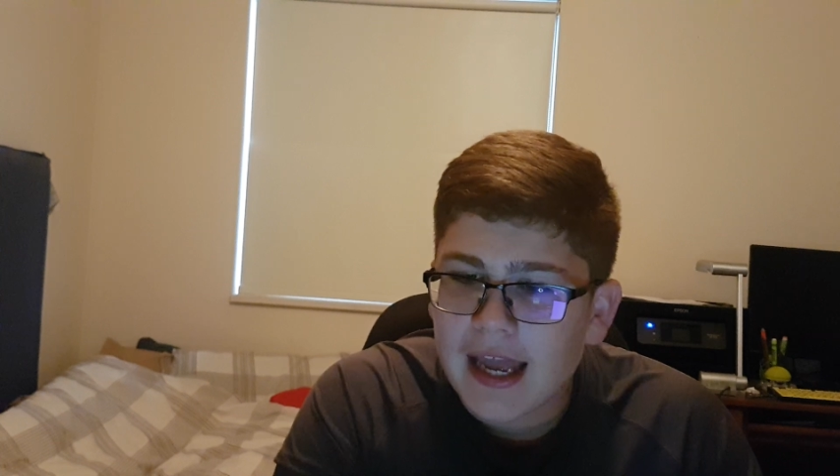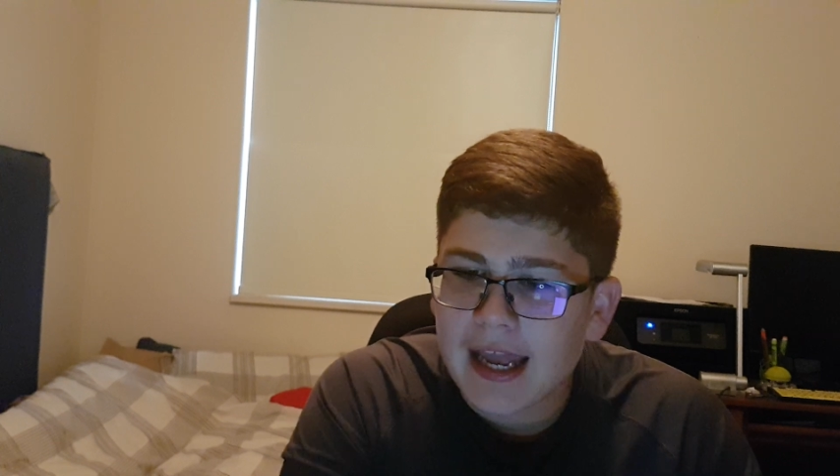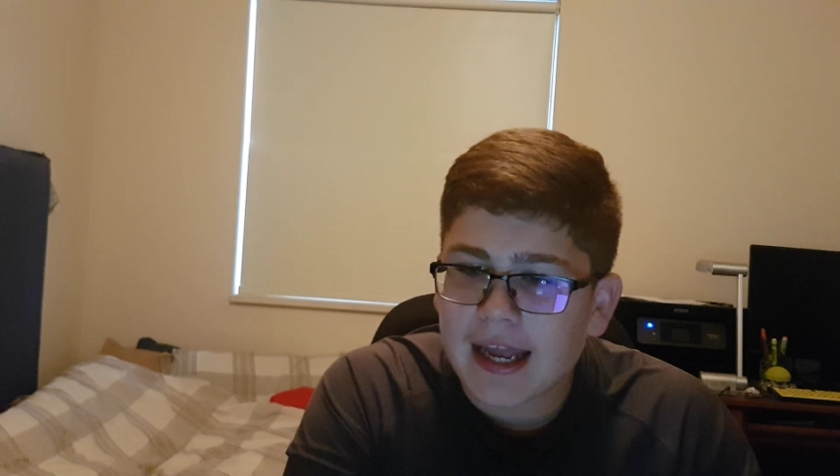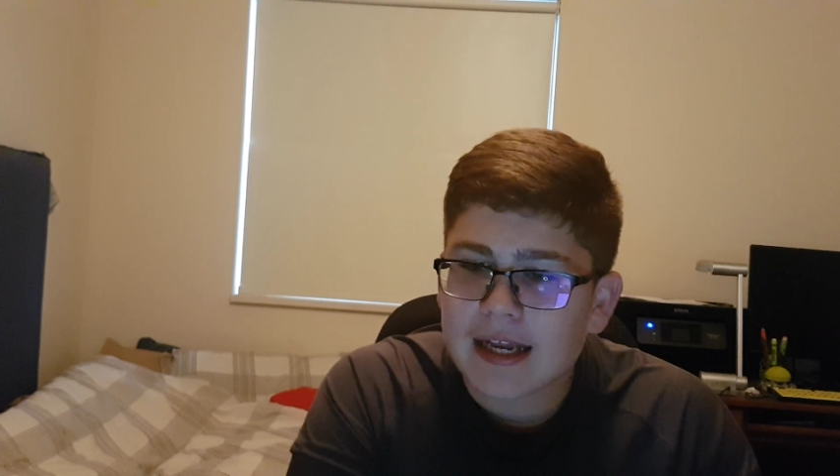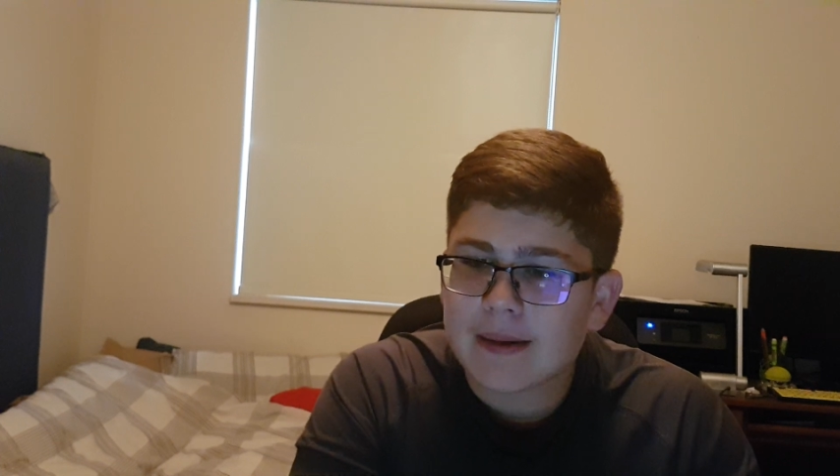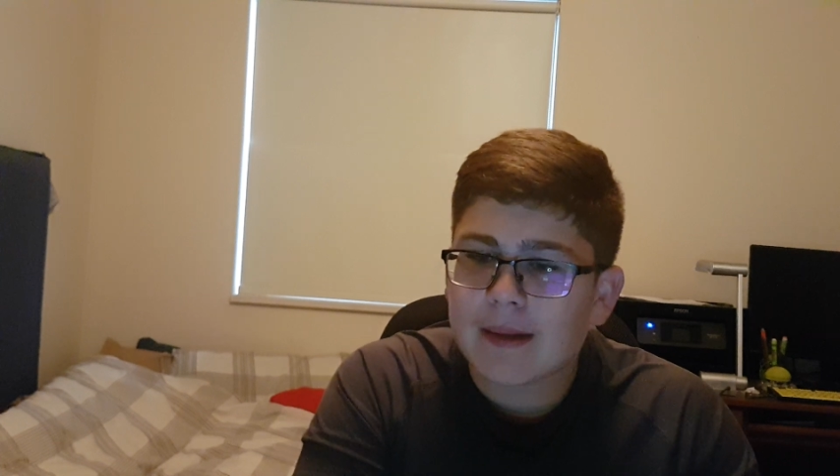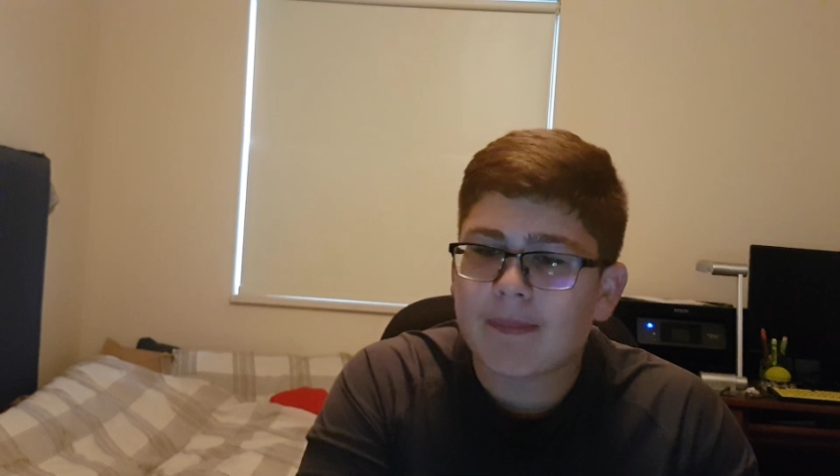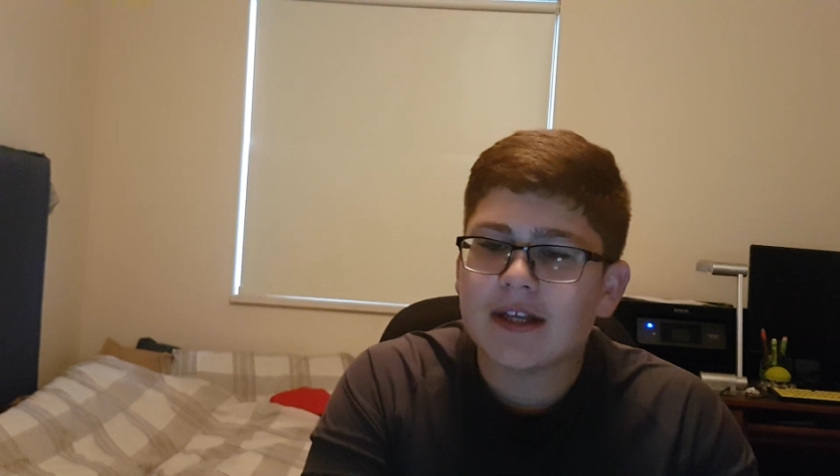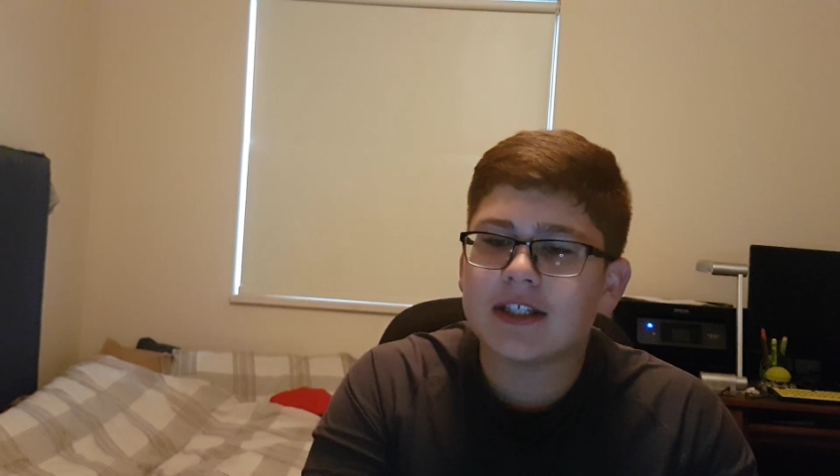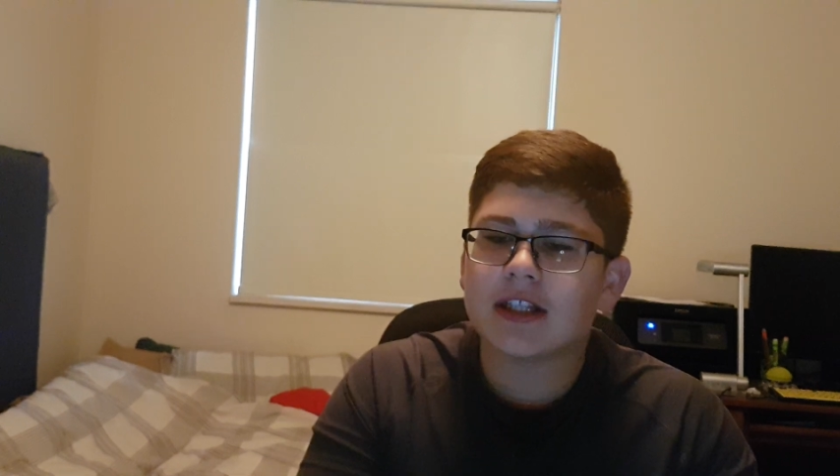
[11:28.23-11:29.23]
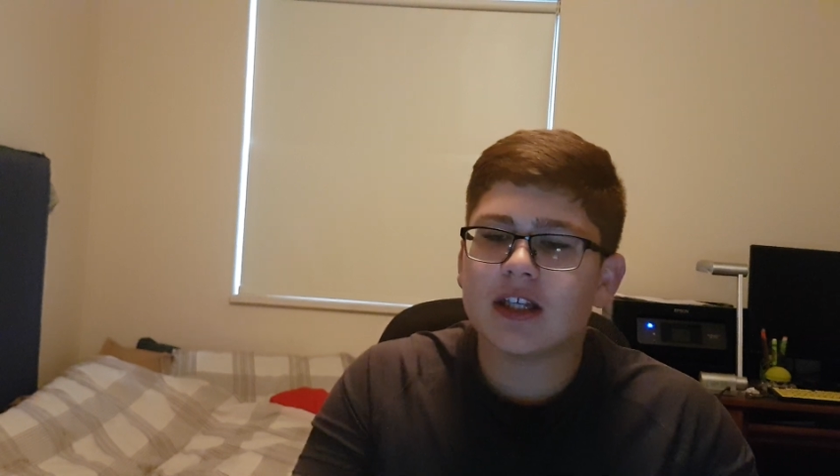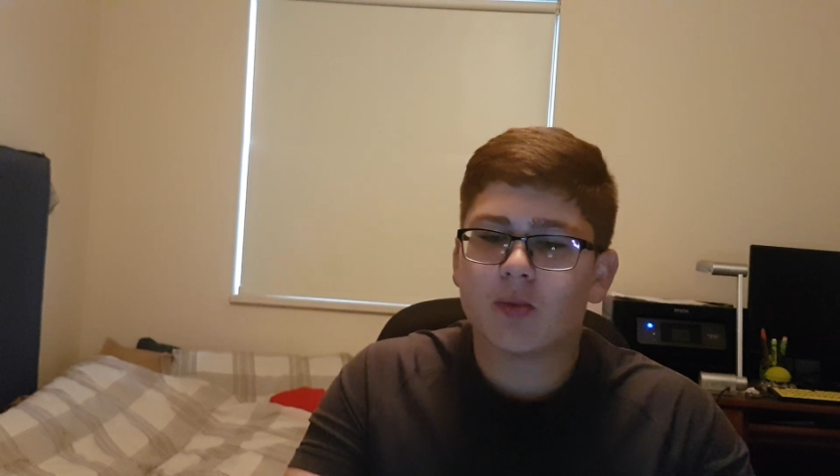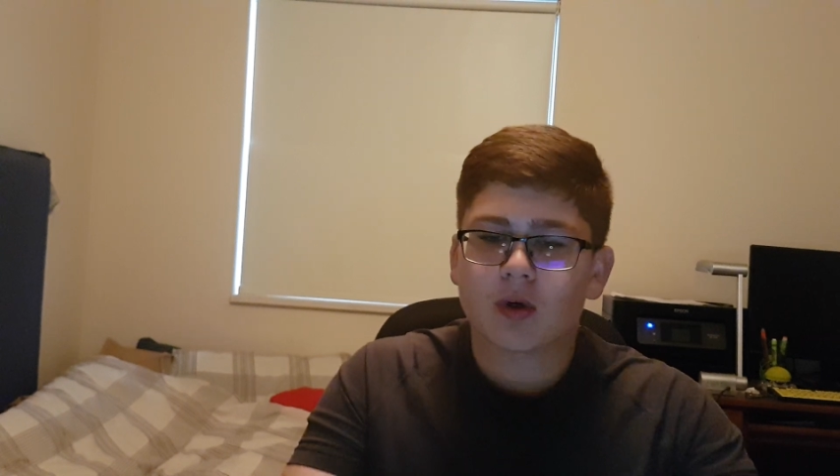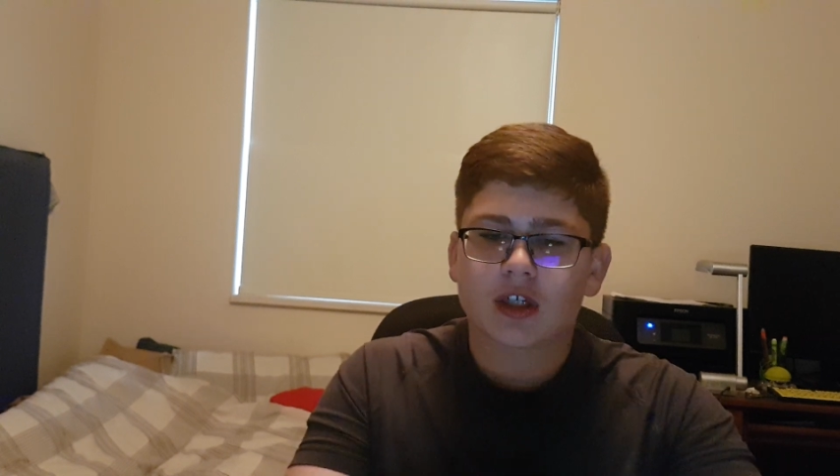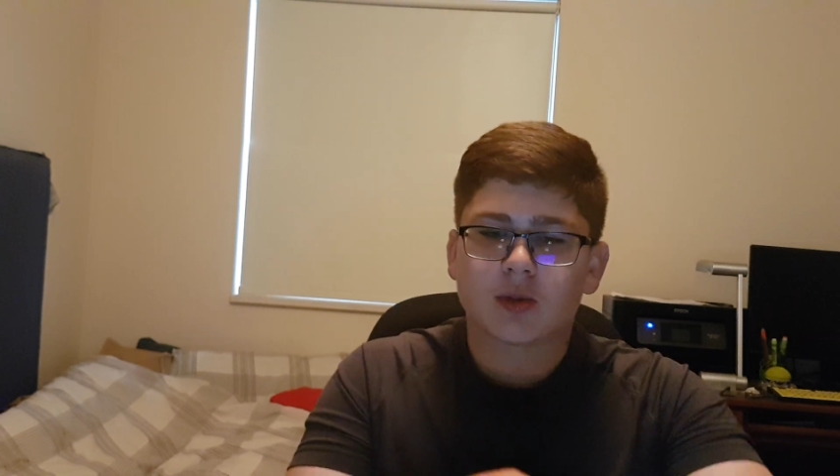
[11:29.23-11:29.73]
And it basically
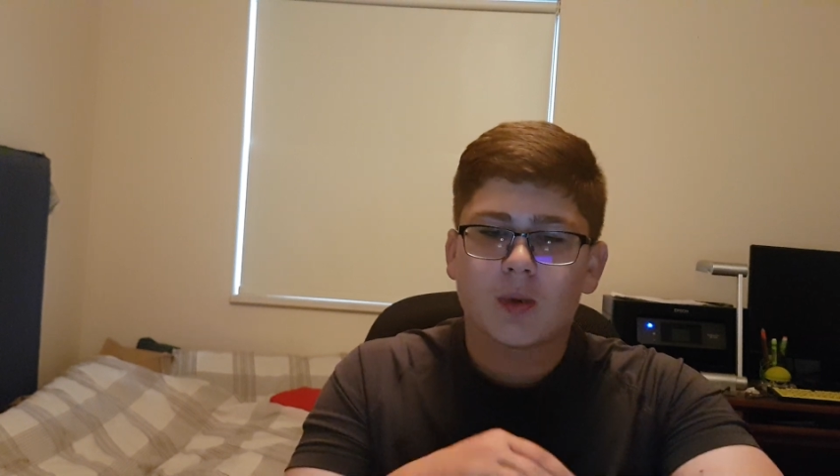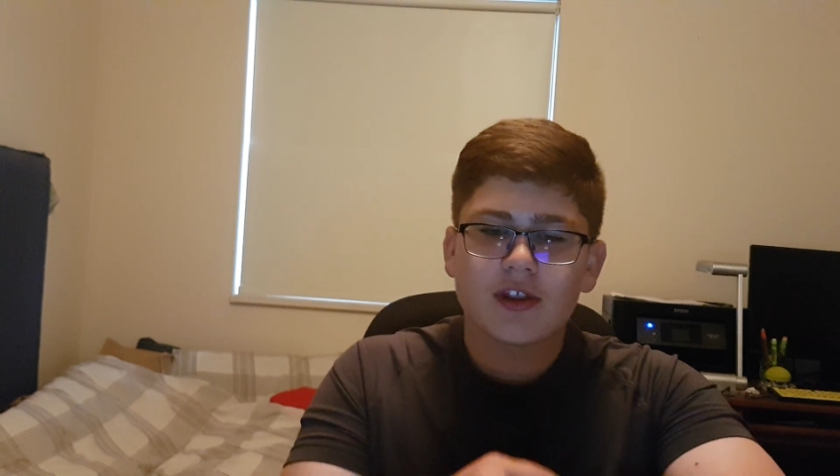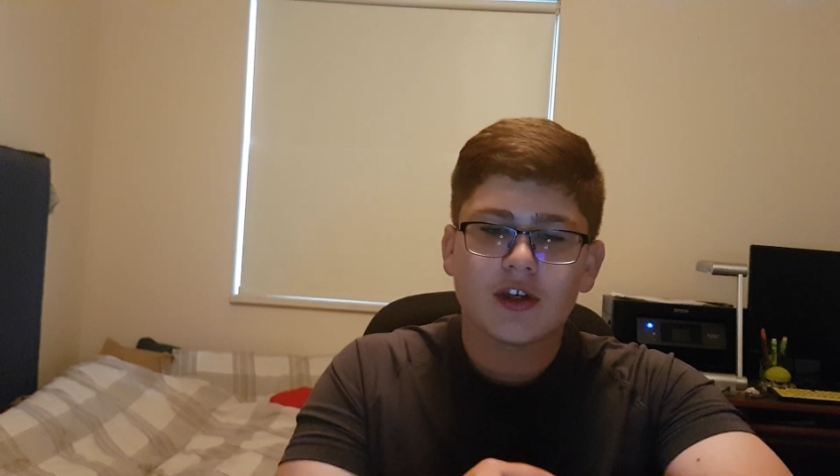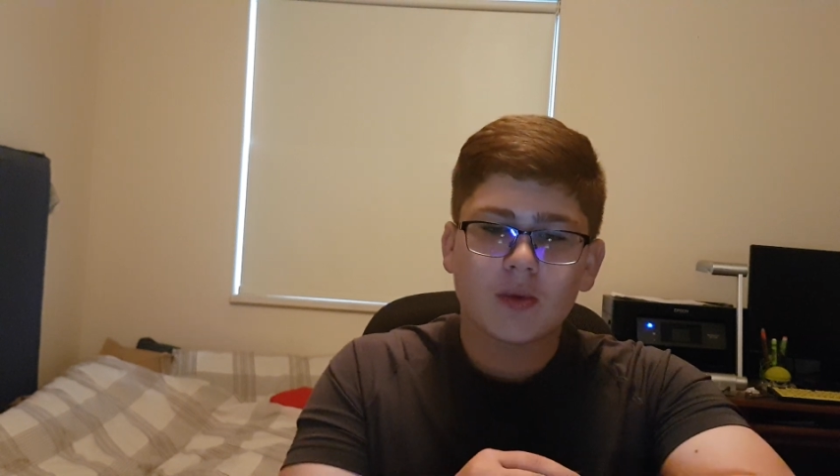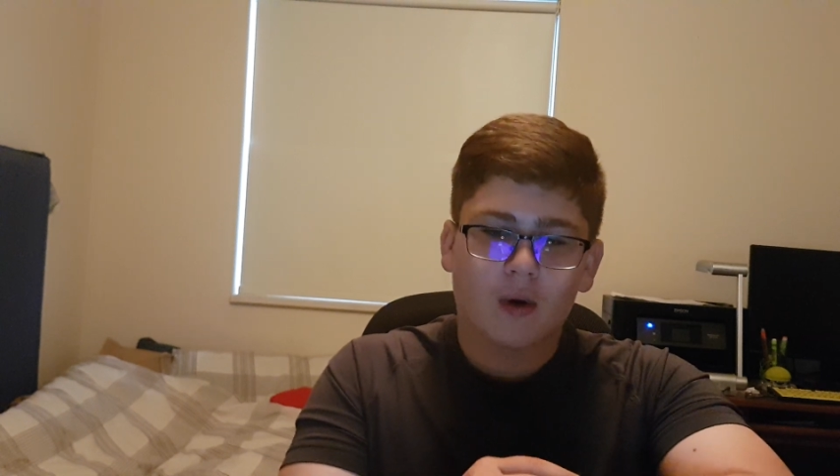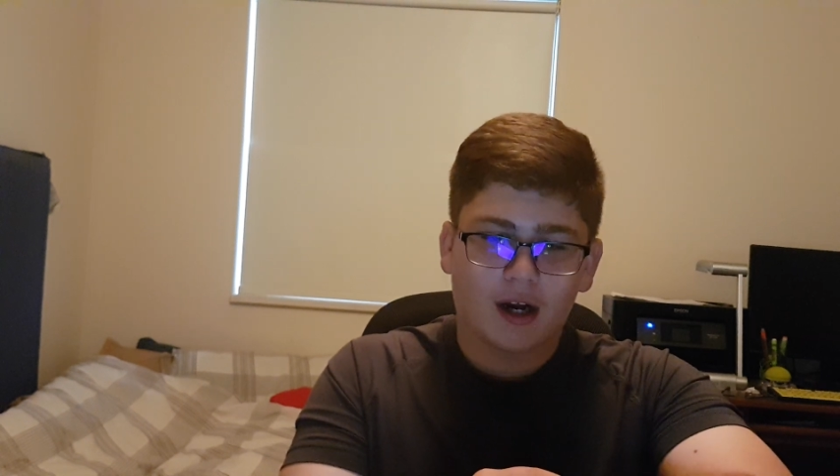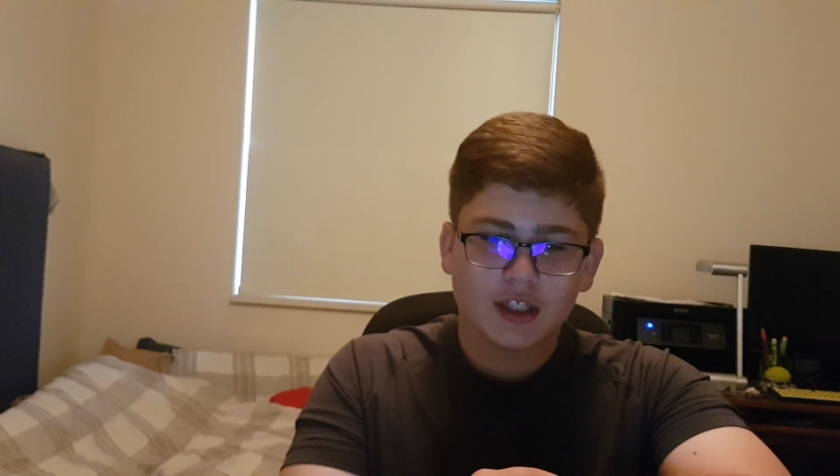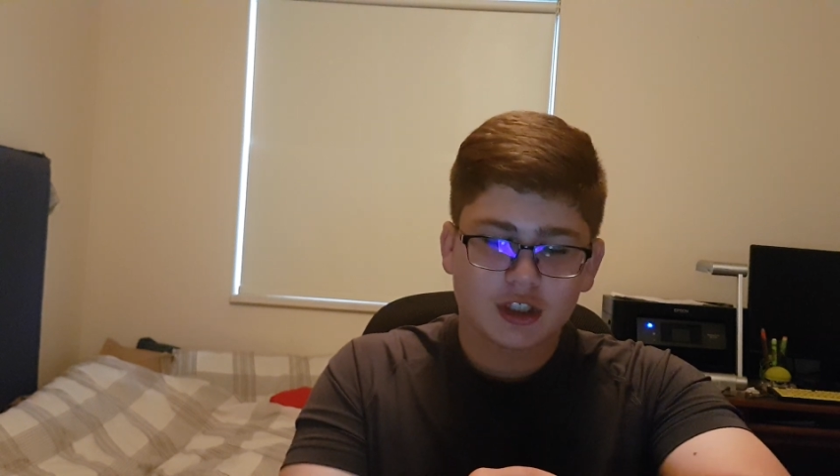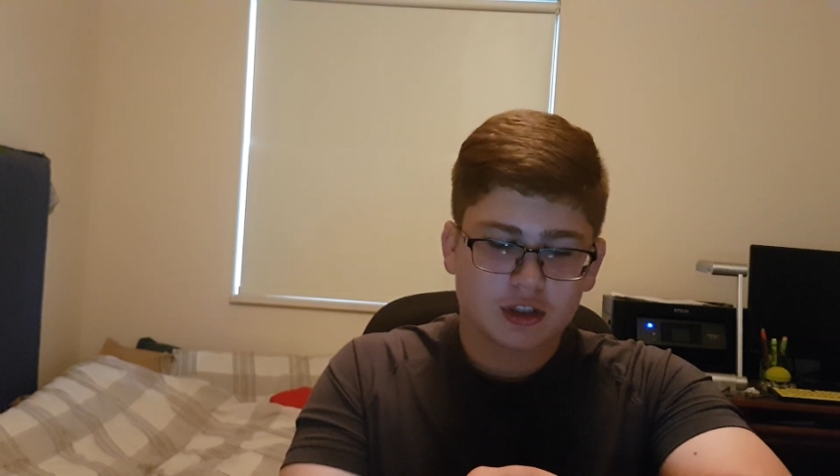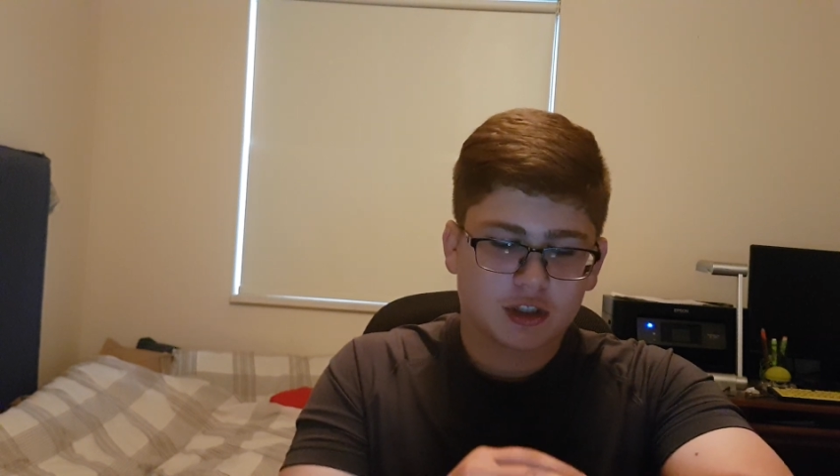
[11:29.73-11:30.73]
works with your watch.